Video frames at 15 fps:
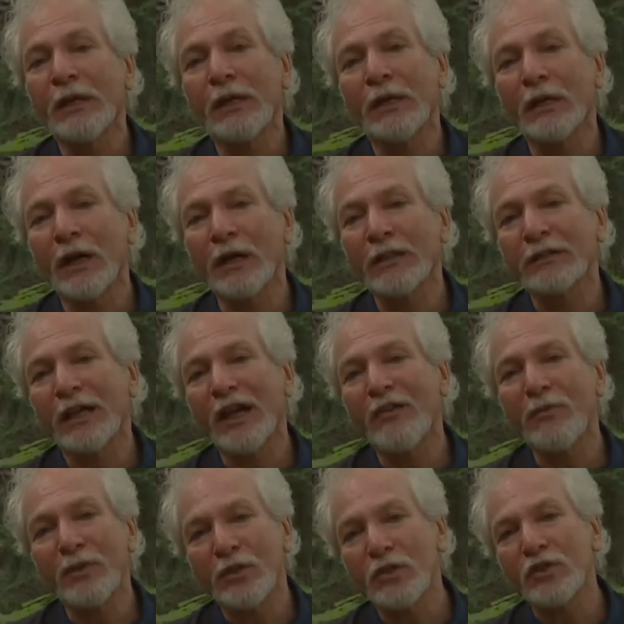Uh, I, have
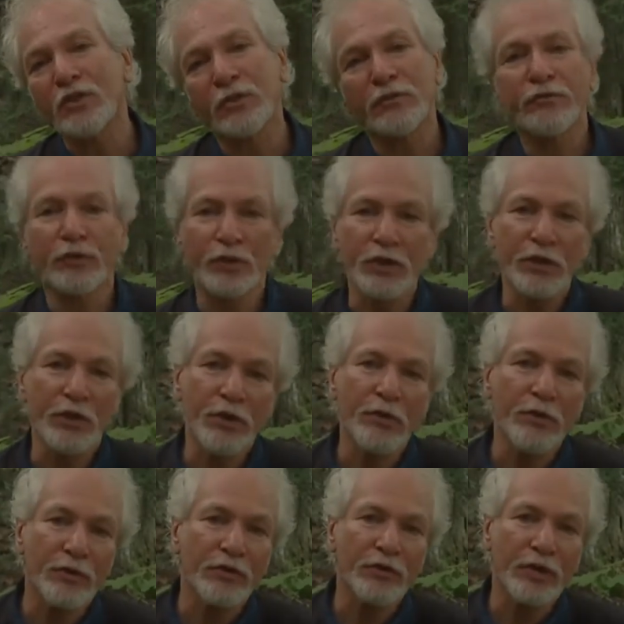been concerned for
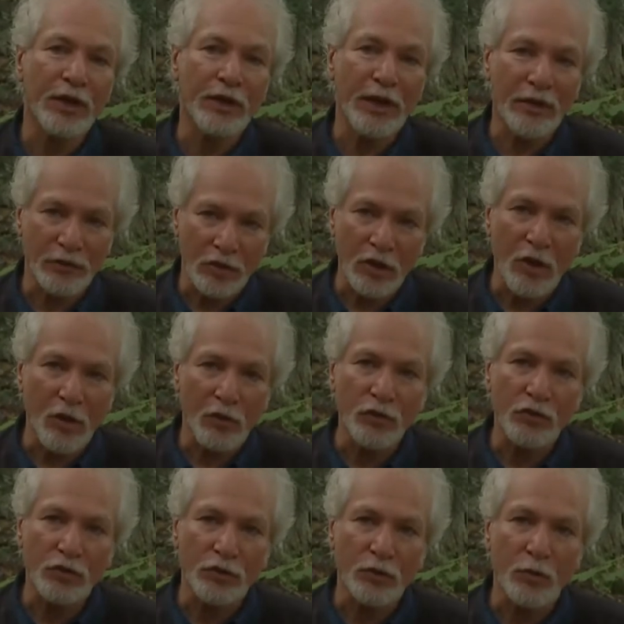years that as a
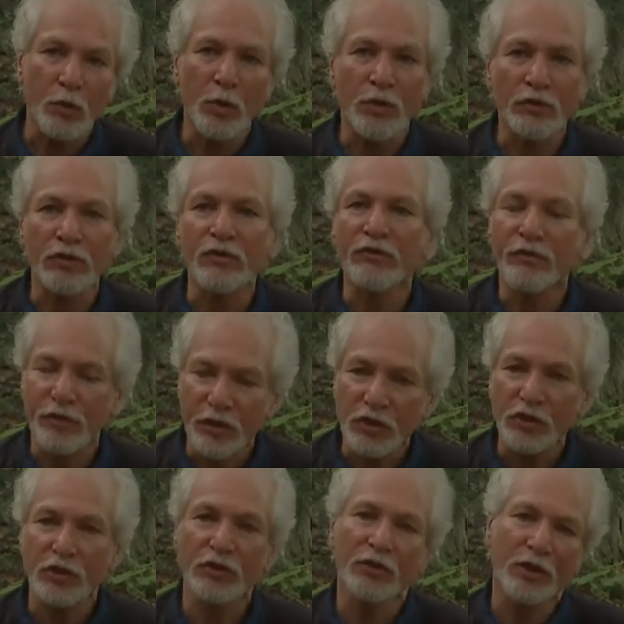culture, we're
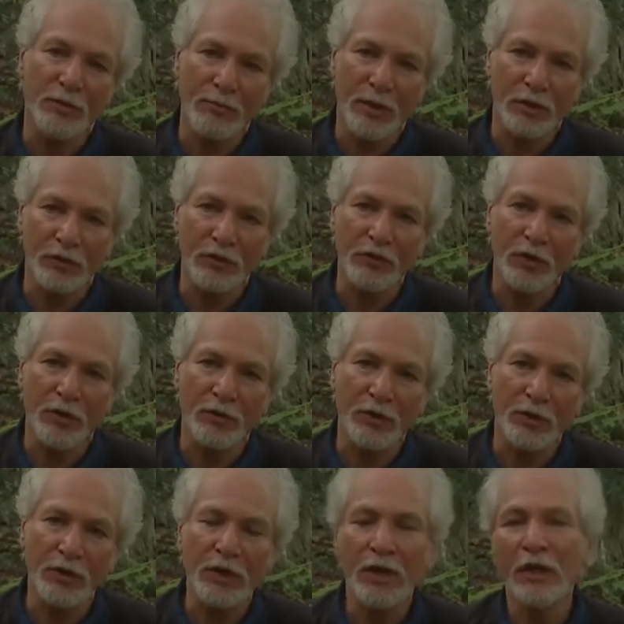deficient in
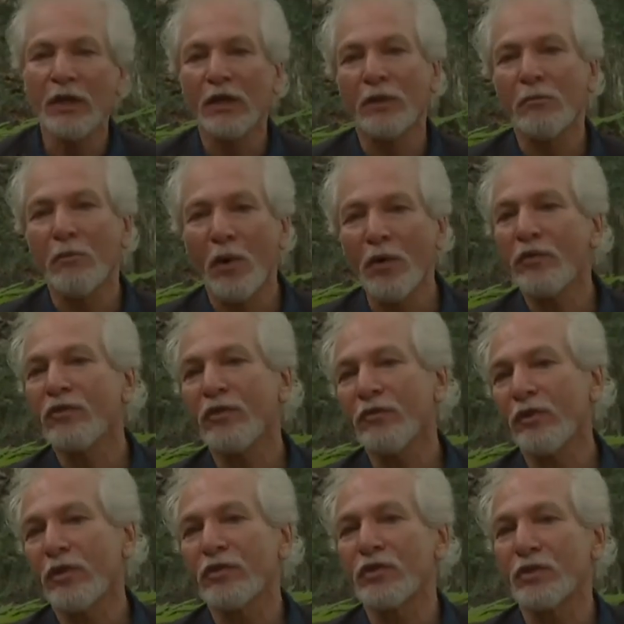melatonin. Most
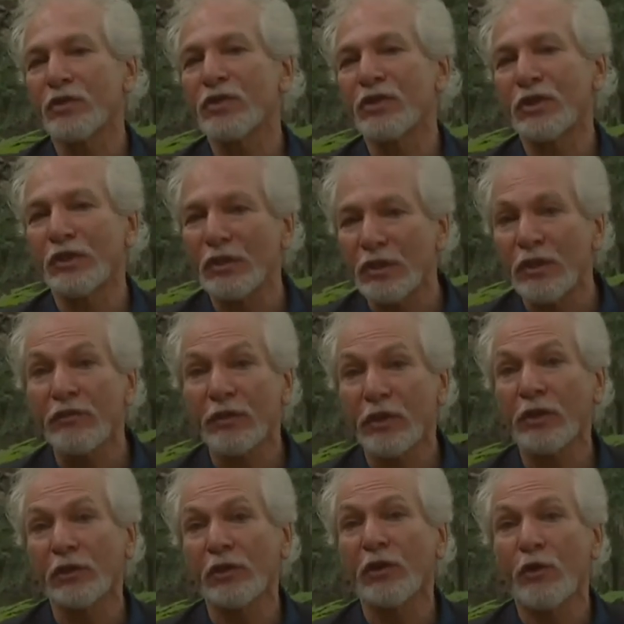of us are
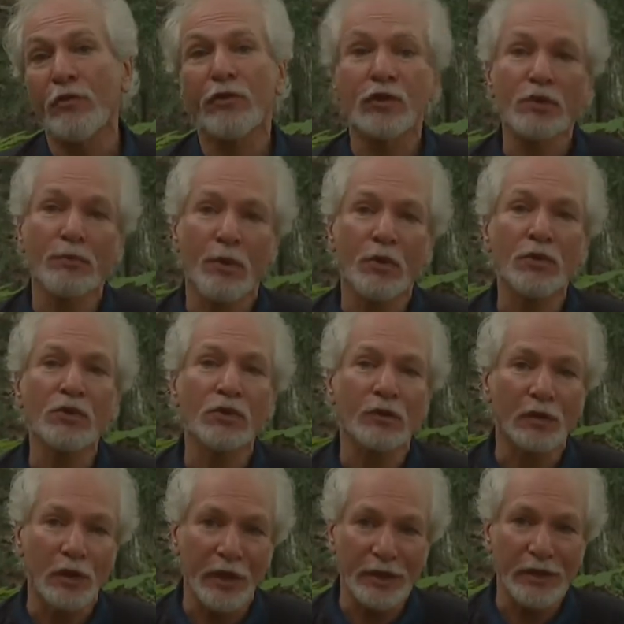significantly overexposed to
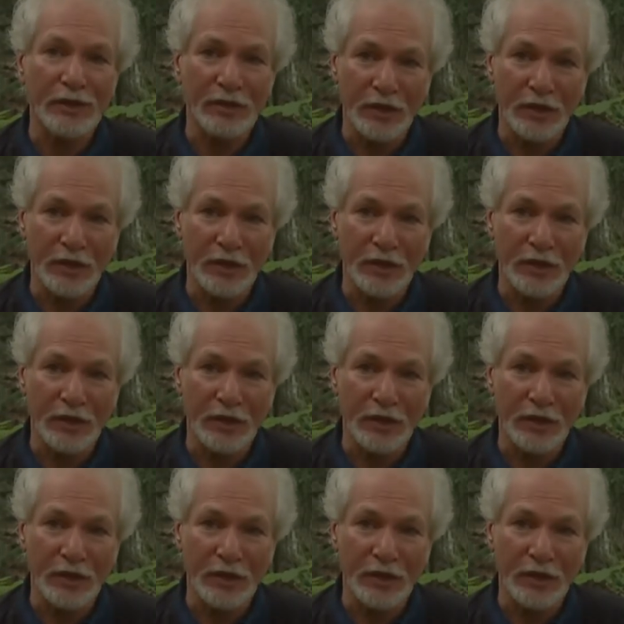light at